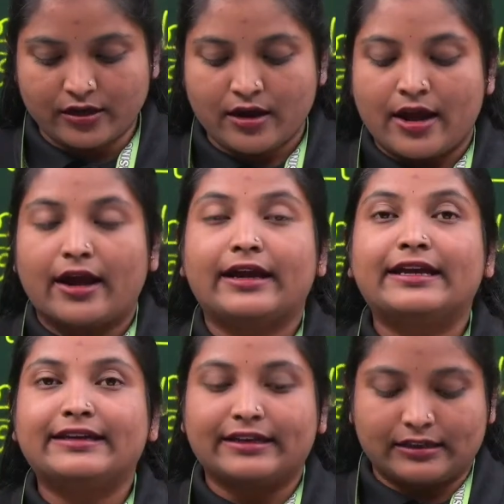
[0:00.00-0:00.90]

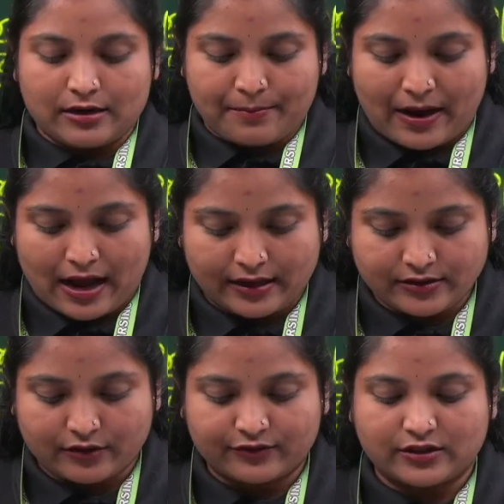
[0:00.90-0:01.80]
integral part of
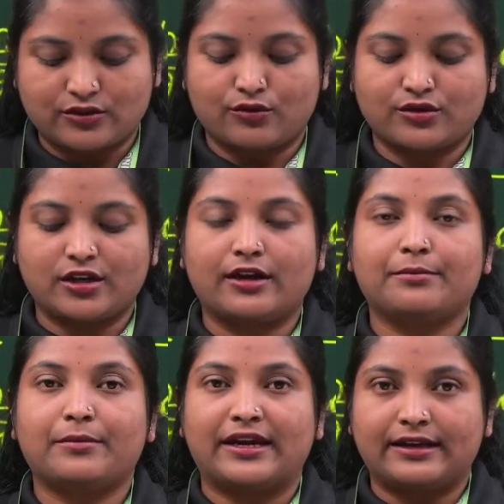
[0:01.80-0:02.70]
the social and
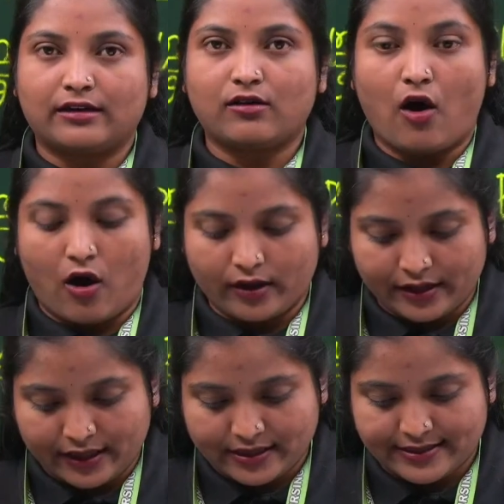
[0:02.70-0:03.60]
medical
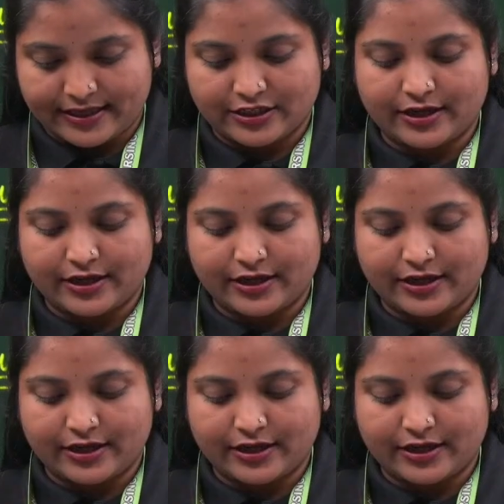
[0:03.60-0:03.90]
organization,